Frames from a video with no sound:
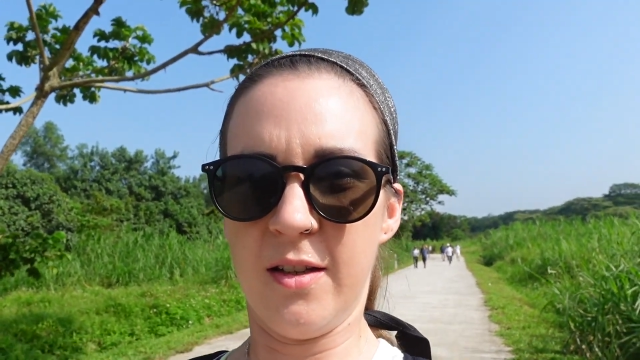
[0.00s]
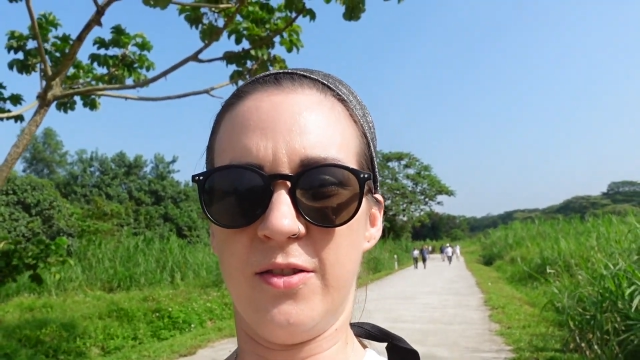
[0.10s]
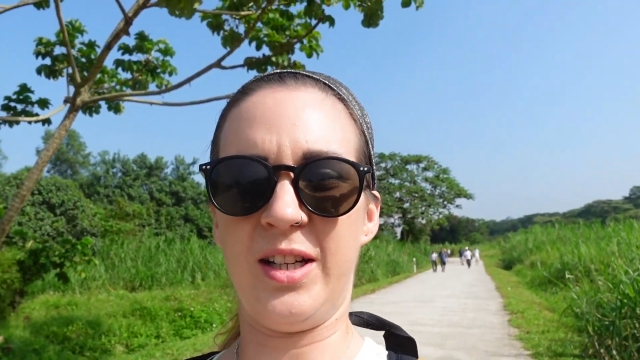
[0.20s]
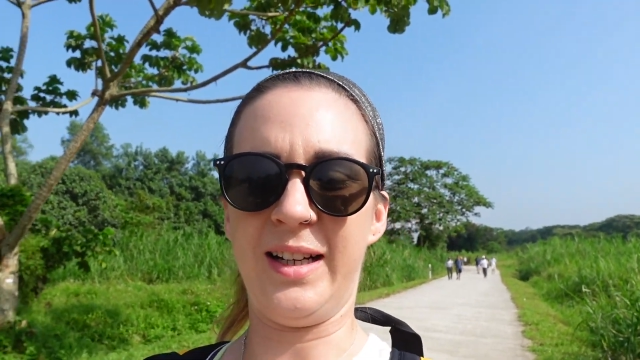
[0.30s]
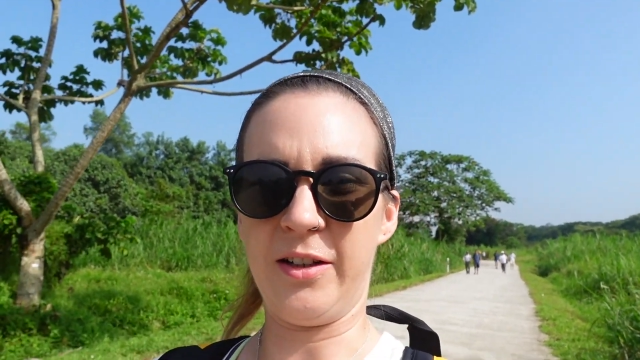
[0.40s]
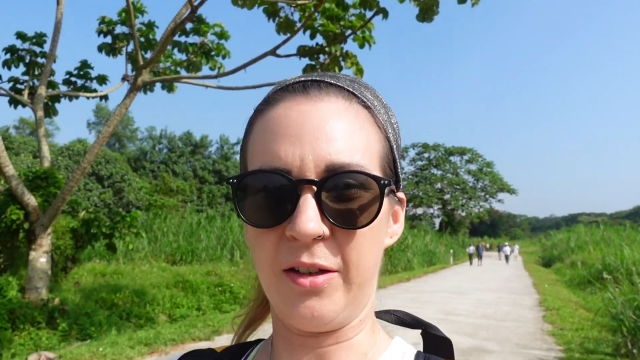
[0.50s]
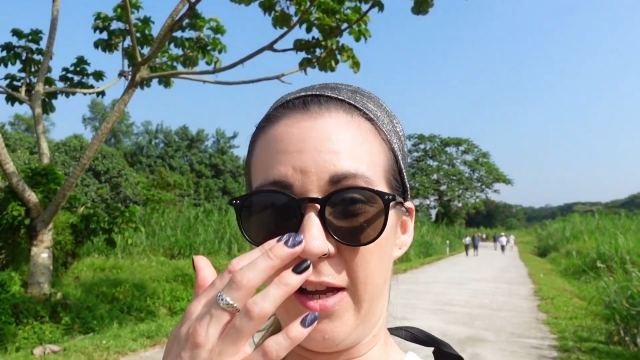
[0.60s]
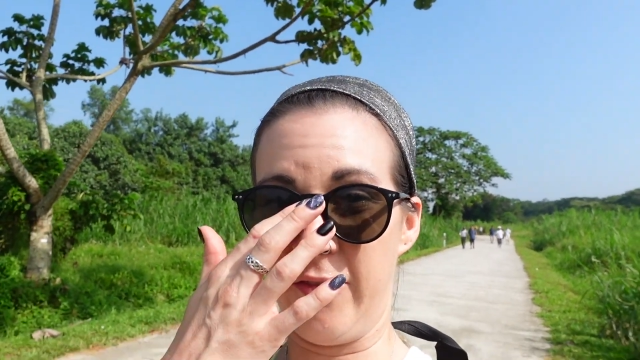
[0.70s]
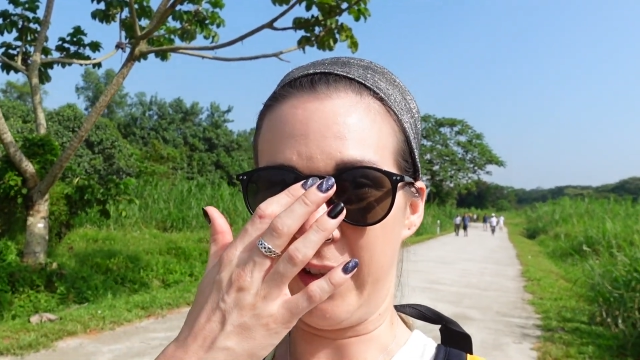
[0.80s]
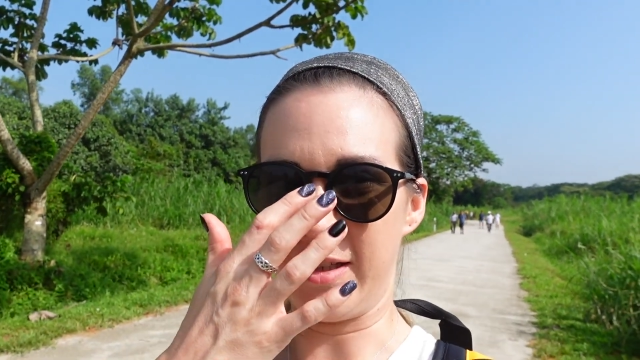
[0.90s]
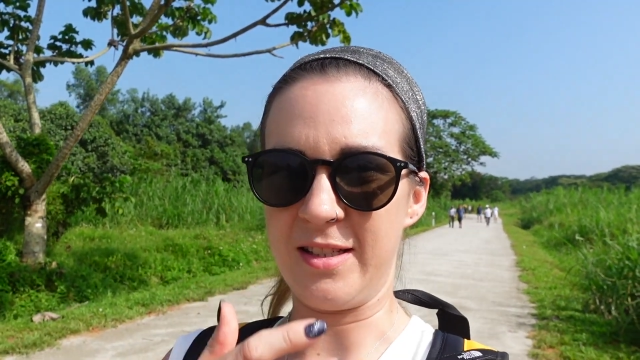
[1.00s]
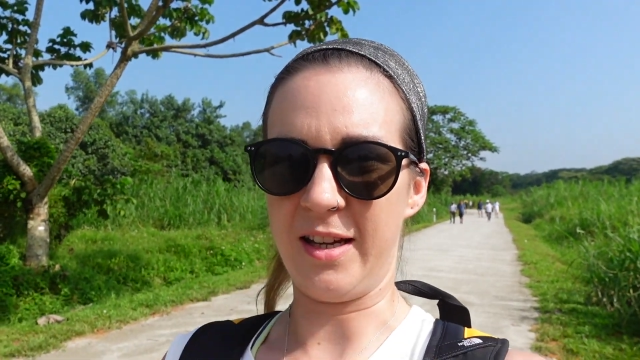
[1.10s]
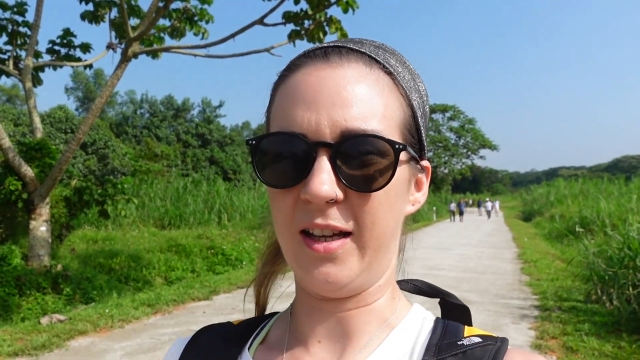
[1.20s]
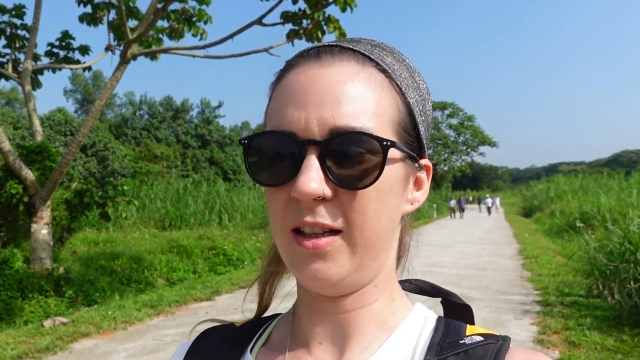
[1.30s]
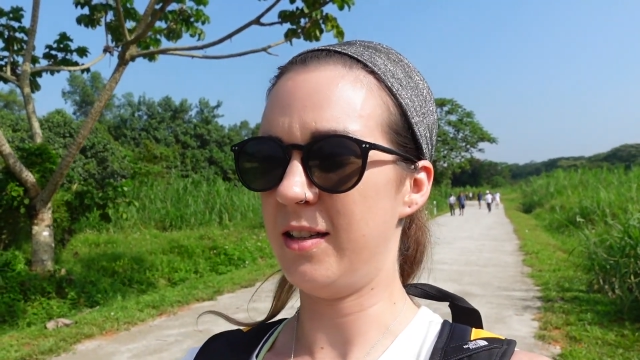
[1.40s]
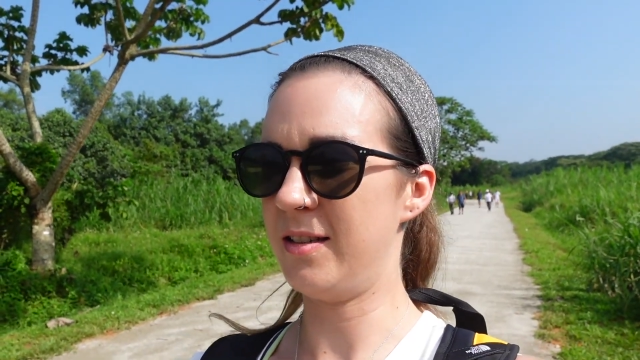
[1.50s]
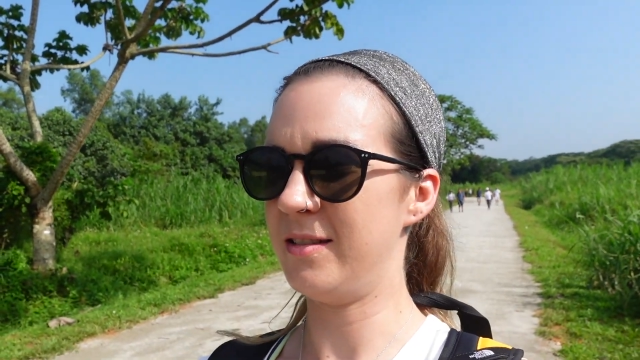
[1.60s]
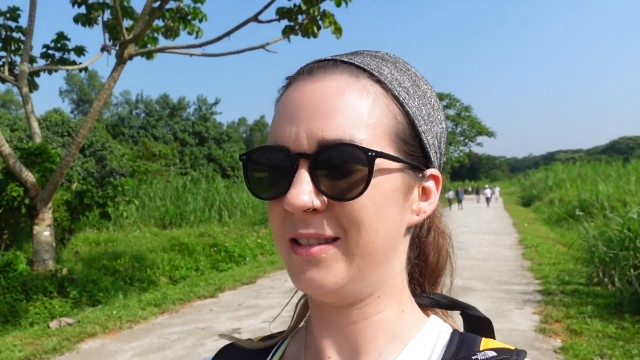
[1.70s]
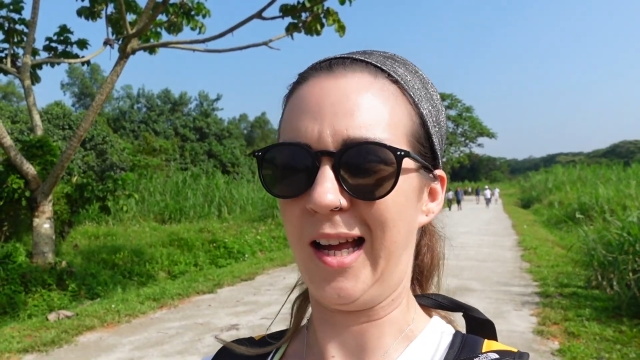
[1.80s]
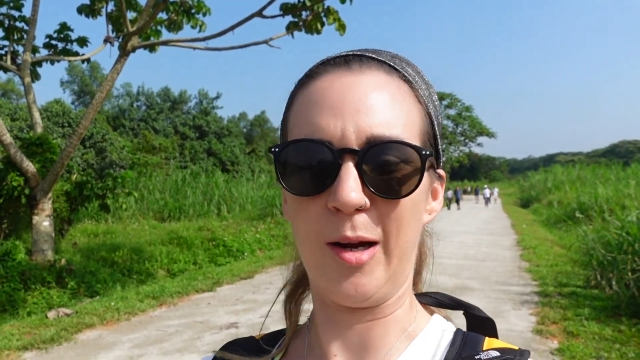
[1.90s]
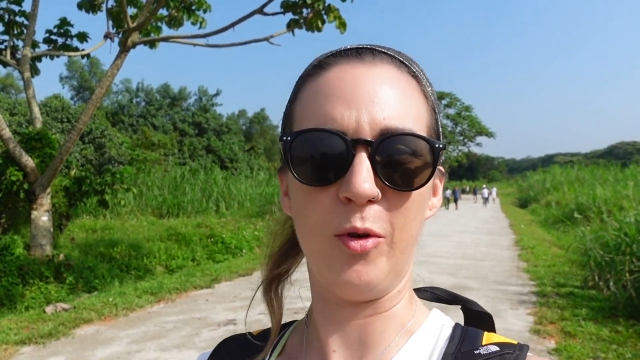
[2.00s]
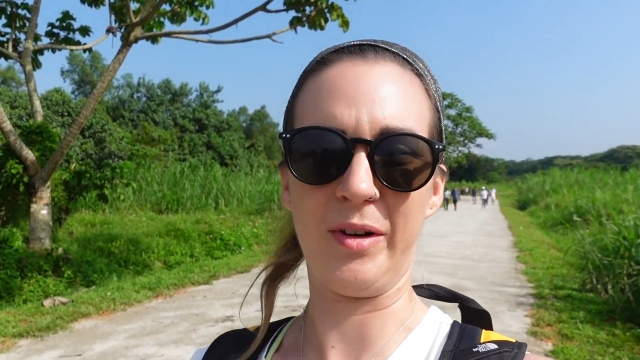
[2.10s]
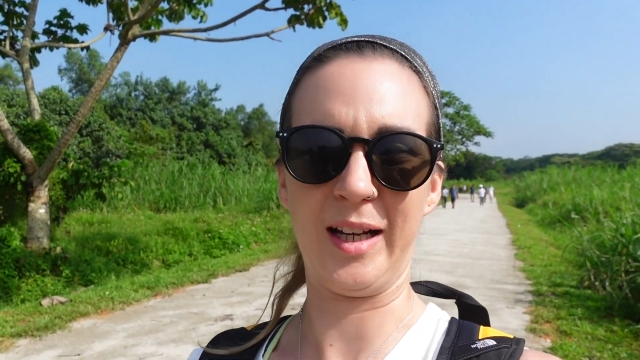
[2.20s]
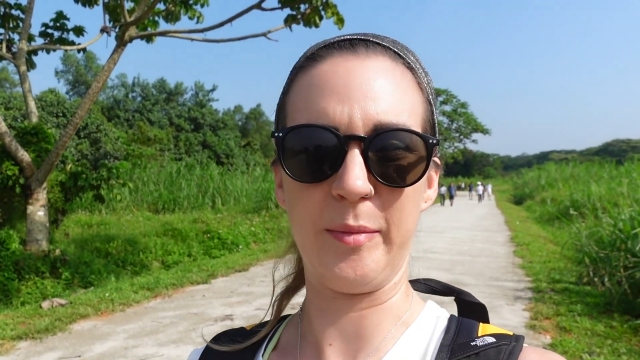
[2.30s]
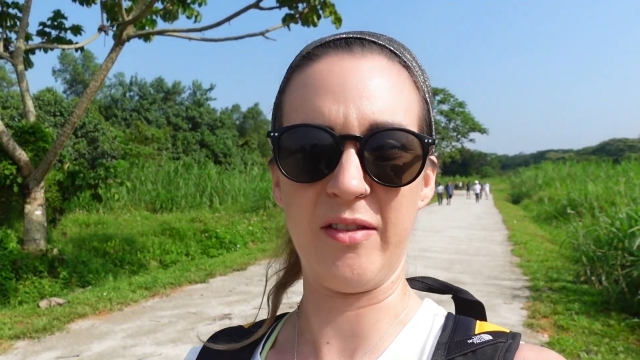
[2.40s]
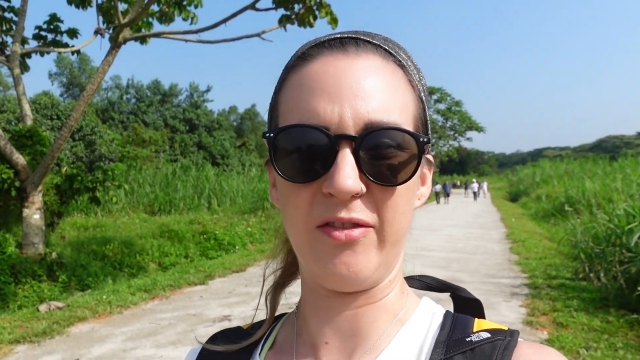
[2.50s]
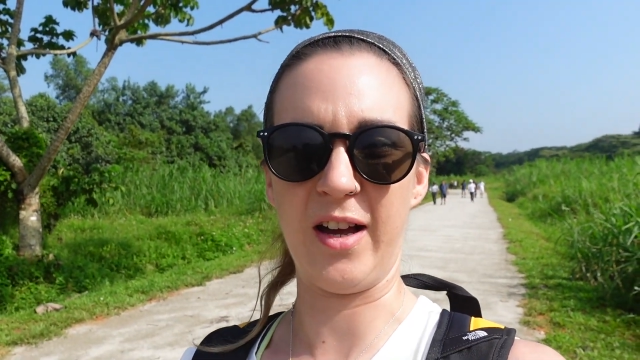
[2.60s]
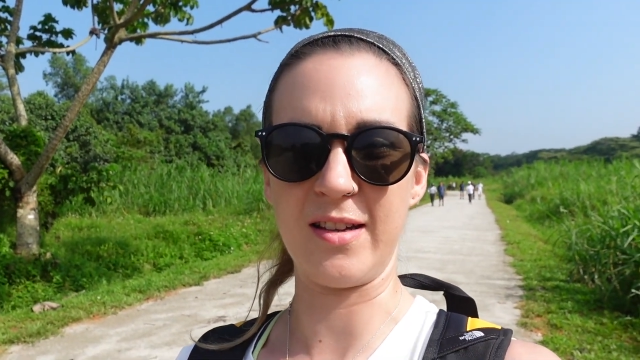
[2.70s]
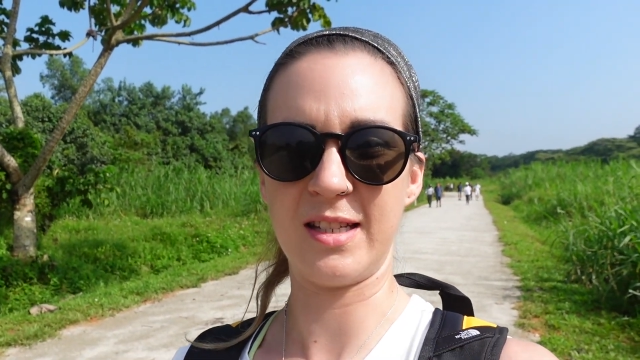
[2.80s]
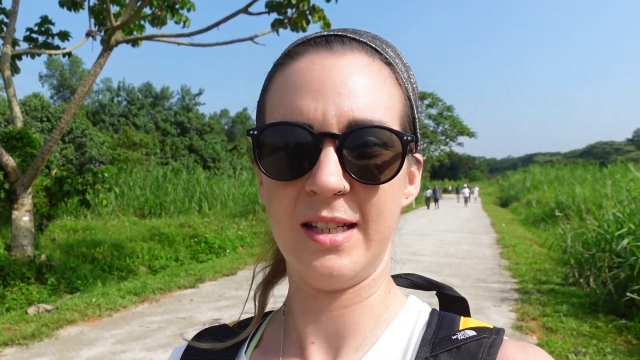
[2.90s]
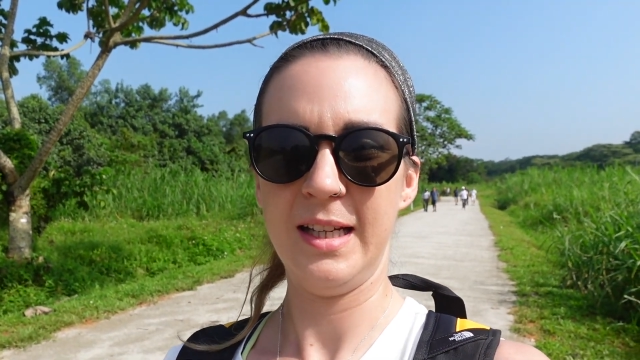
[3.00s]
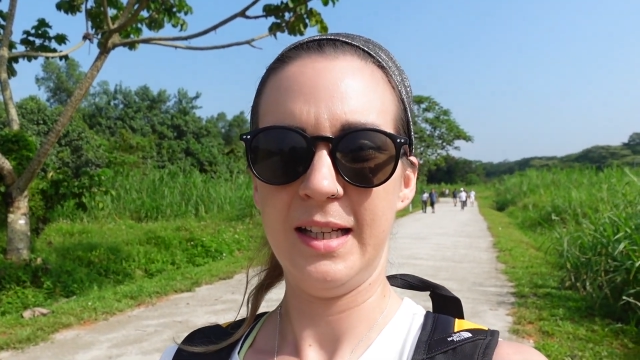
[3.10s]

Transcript: jiggling all over because I'm walking a bit fast.